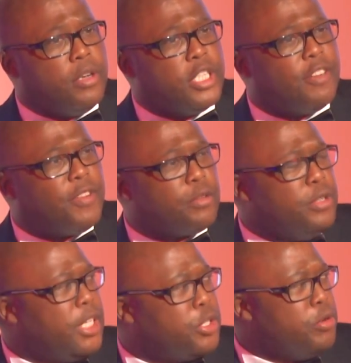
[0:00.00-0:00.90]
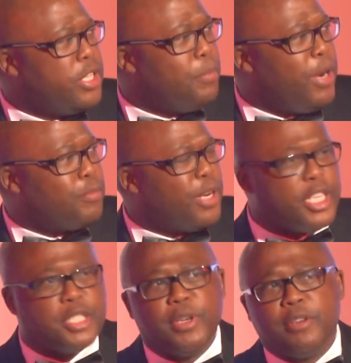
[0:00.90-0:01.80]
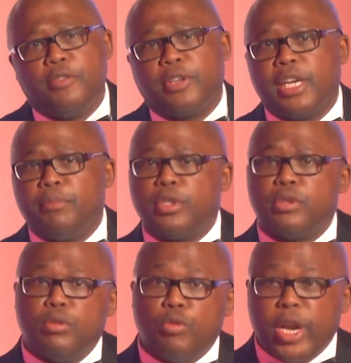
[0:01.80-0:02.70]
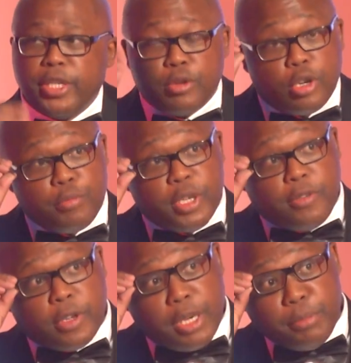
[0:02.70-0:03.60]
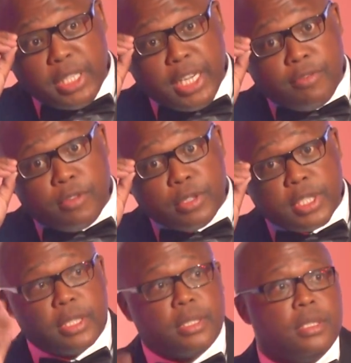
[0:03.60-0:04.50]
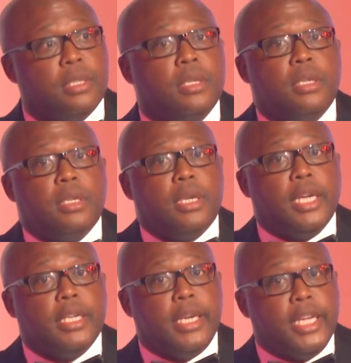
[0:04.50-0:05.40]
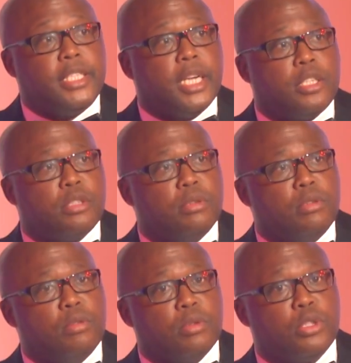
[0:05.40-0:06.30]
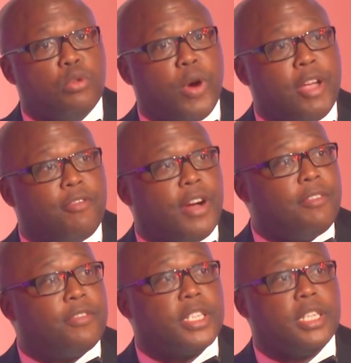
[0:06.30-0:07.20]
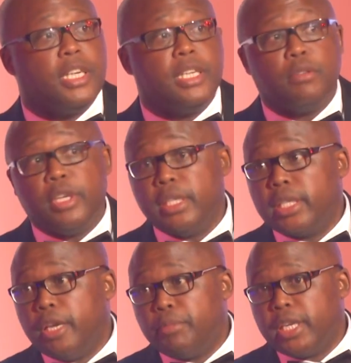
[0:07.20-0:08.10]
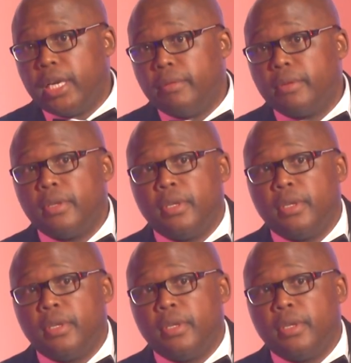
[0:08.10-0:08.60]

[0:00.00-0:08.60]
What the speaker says: Nolita Fakude took the Black Management Forum to World Economic Forum in Davos, and later to WEF Africa in Cape Town.